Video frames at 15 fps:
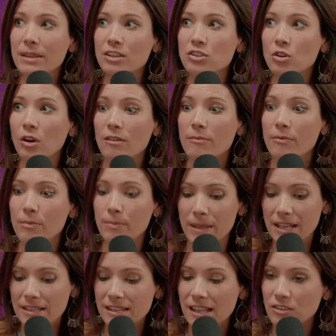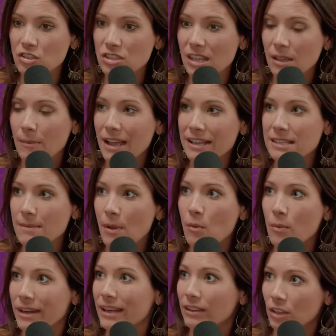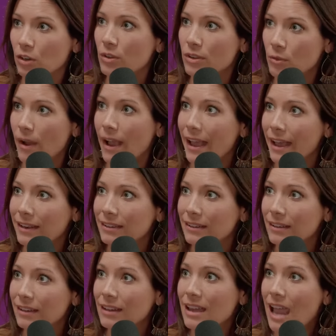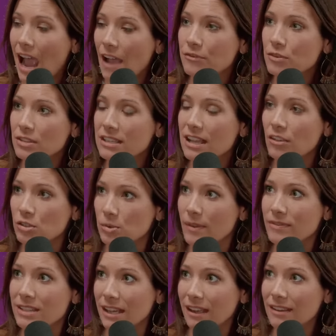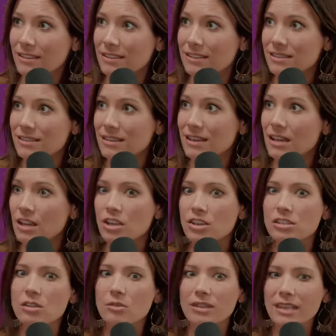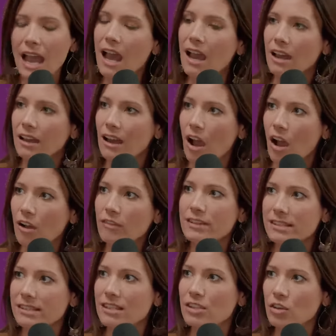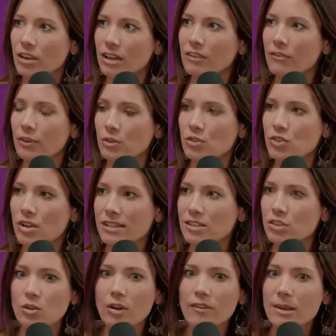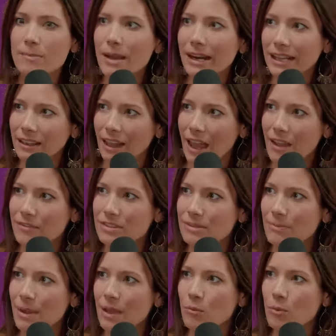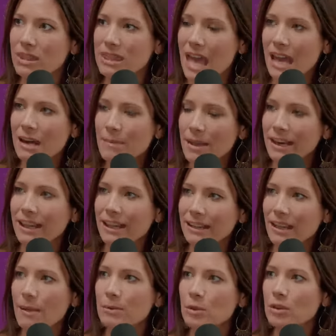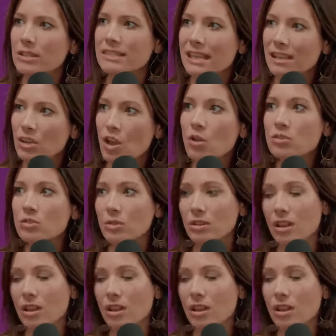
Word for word: because you don't have, because like, just like my example, I went a little in the red after the Taylor Swift tickets. So, yeah, obviously you're going to feel stressed because you don't have any money left. But with that amount of income, you can say no to a